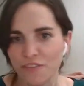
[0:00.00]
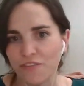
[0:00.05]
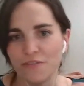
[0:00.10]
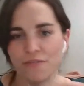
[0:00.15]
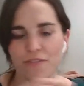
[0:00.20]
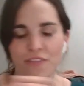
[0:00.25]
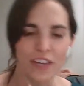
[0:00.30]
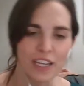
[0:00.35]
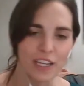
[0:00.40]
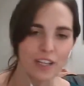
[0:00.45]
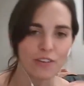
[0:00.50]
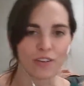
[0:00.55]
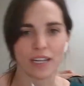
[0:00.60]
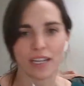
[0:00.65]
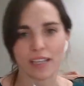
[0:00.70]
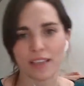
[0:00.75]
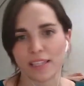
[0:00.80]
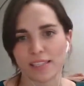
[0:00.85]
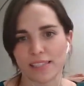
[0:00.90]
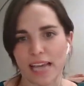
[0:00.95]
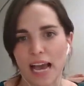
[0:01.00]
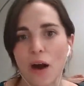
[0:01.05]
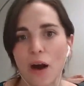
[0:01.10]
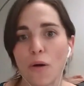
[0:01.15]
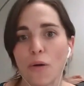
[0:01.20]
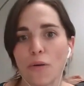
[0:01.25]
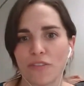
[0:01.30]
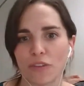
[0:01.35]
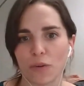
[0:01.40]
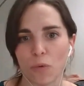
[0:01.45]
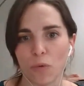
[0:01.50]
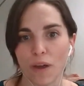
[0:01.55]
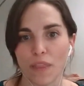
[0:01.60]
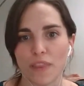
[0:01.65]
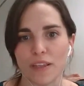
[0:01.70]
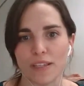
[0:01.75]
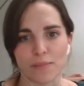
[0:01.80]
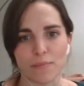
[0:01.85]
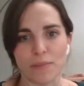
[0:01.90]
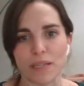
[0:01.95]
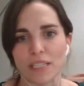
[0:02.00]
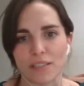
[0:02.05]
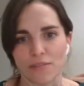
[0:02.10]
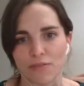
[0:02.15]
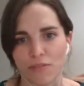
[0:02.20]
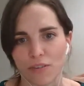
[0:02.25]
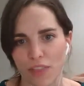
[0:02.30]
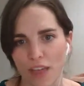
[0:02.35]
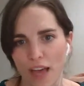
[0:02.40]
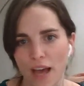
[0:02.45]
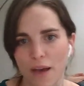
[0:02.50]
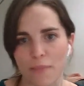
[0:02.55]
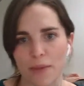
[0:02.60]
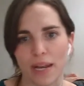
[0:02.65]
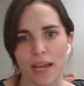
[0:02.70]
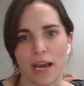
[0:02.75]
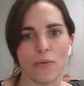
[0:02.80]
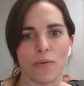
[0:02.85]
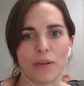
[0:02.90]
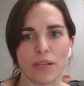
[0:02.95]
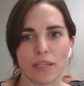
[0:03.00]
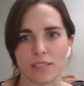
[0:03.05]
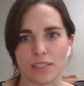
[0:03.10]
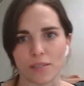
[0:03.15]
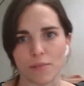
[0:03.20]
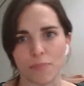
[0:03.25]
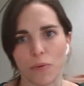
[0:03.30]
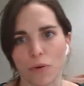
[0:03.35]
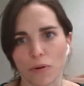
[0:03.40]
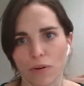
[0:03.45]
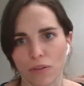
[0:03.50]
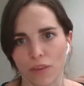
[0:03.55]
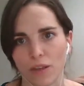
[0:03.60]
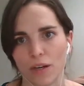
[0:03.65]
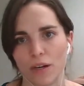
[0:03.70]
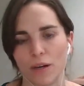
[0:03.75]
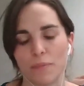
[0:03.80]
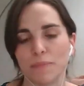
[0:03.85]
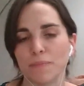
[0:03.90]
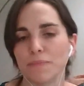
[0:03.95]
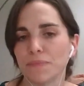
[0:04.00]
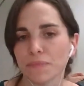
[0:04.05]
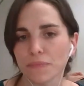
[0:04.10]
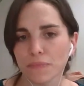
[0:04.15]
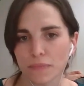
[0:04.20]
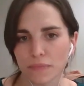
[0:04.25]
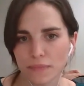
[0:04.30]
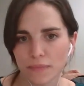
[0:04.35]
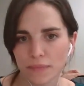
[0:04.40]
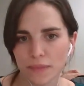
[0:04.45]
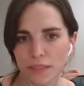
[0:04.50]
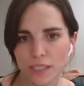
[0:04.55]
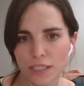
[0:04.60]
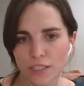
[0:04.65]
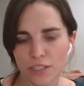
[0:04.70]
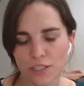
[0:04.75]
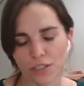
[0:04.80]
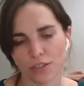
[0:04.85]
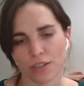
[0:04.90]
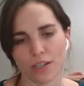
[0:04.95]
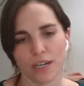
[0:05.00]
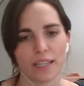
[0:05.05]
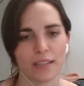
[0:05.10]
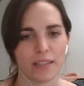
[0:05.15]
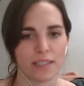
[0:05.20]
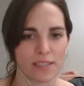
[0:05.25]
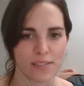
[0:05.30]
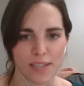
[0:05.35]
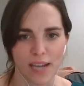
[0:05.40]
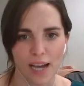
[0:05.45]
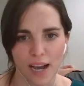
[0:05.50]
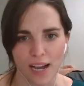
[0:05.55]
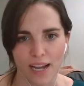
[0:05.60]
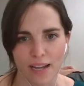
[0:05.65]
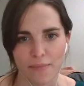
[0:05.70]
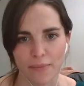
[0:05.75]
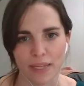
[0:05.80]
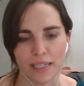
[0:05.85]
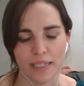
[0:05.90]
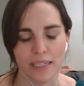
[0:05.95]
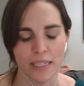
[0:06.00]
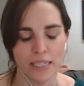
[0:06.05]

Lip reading: figuring this out for what this means for them and how we can support them during this time. And